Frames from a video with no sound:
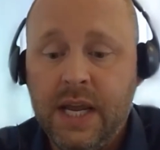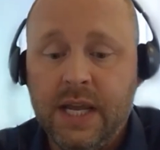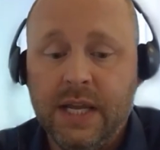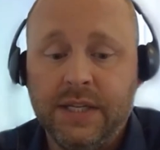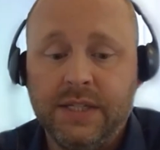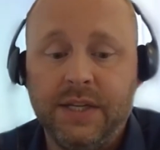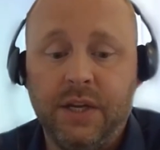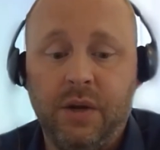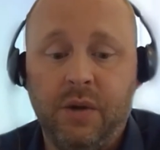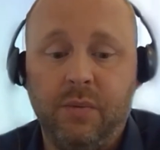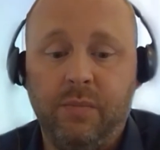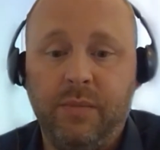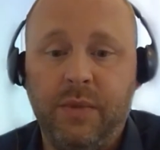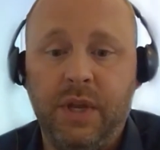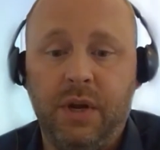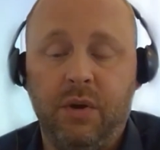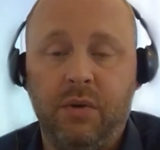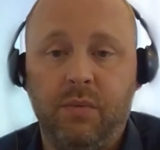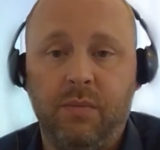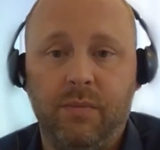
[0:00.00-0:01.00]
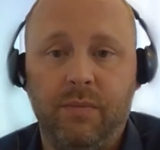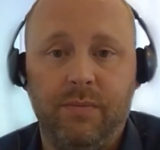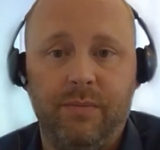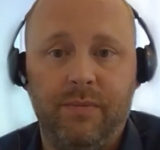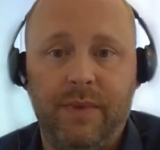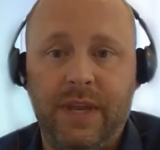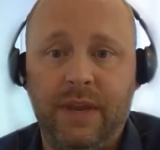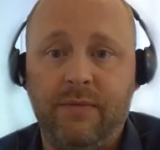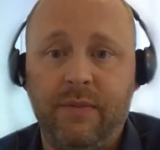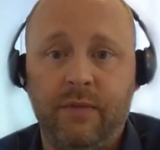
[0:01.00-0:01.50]
So, you know,
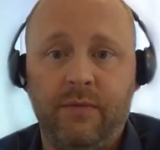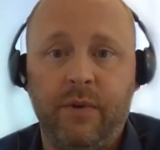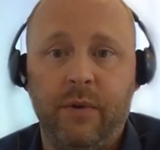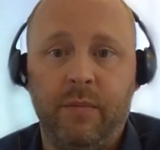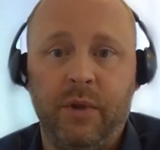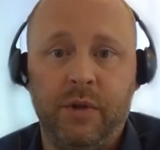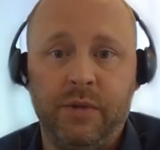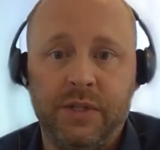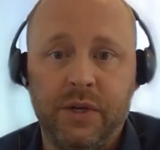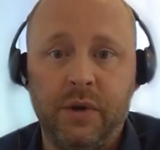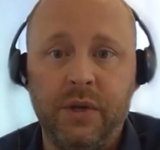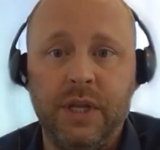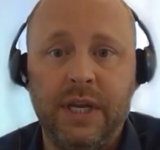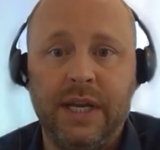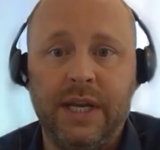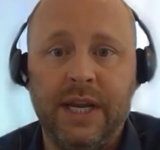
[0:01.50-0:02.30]
even from those early